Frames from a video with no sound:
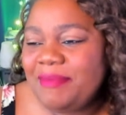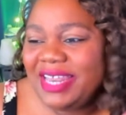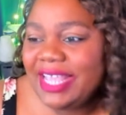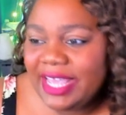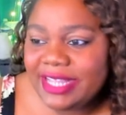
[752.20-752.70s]

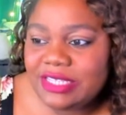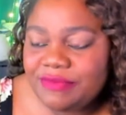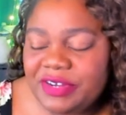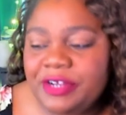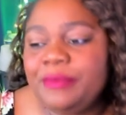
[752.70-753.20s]
made a kids
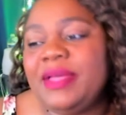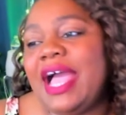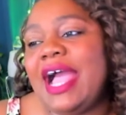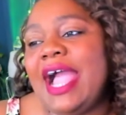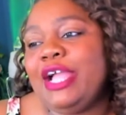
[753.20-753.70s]
room.
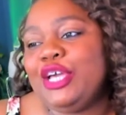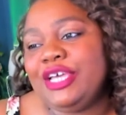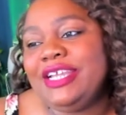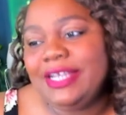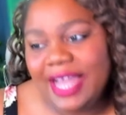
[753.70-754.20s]
I
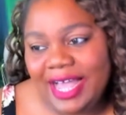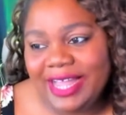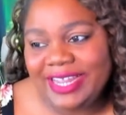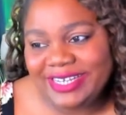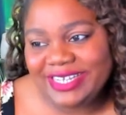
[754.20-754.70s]
could
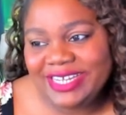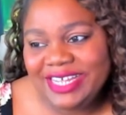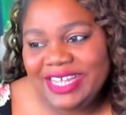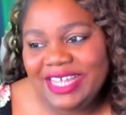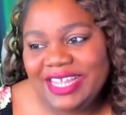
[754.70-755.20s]
not
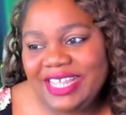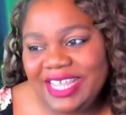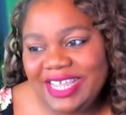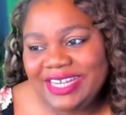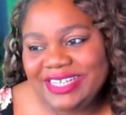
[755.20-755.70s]

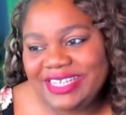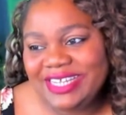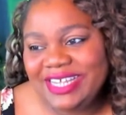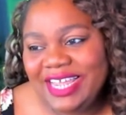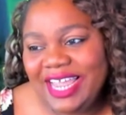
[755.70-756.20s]
get
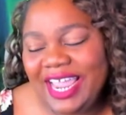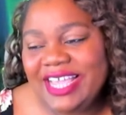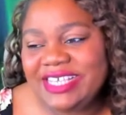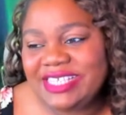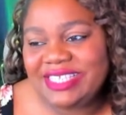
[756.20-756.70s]

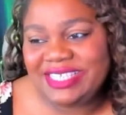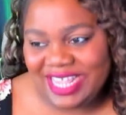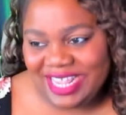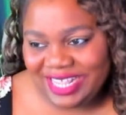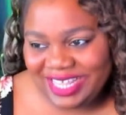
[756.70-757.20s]
a
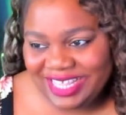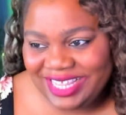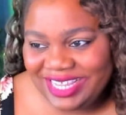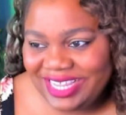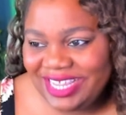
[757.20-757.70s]
sink
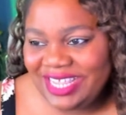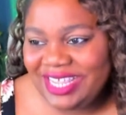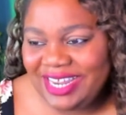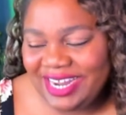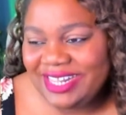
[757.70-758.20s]

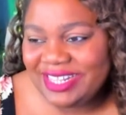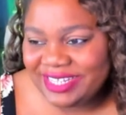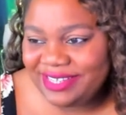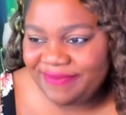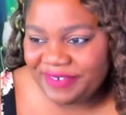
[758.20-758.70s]
in
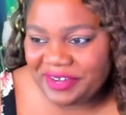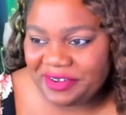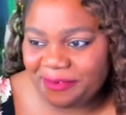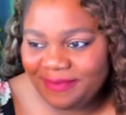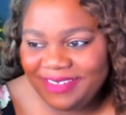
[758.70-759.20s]
this
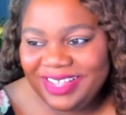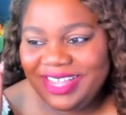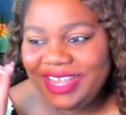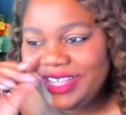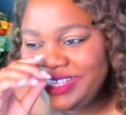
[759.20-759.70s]
room.
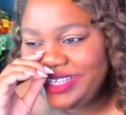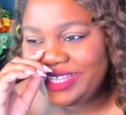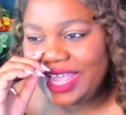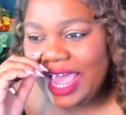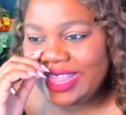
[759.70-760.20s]

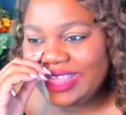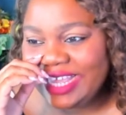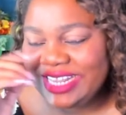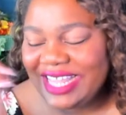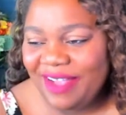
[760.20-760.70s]
I
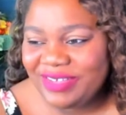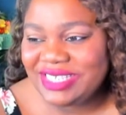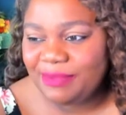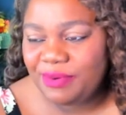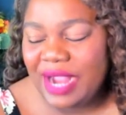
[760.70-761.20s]
think that was
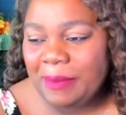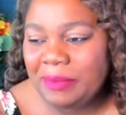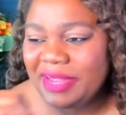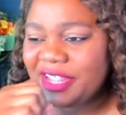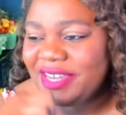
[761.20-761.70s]
the
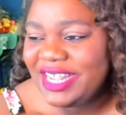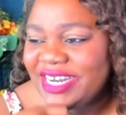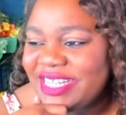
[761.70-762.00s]
problem. I couldn't get